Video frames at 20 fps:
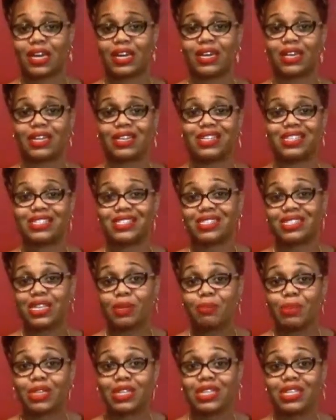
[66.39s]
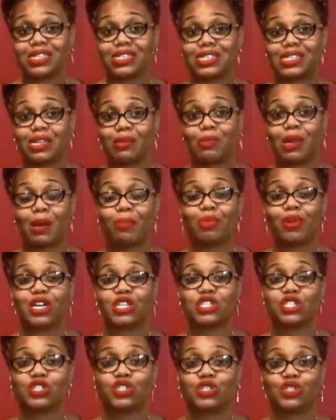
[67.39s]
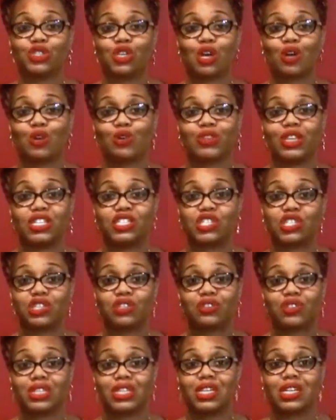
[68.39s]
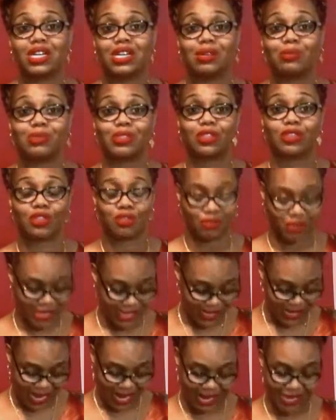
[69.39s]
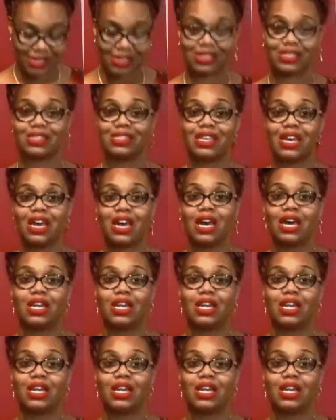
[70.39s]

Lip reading: egg is typically a semi-precious stone that generally comes in 3 sizes: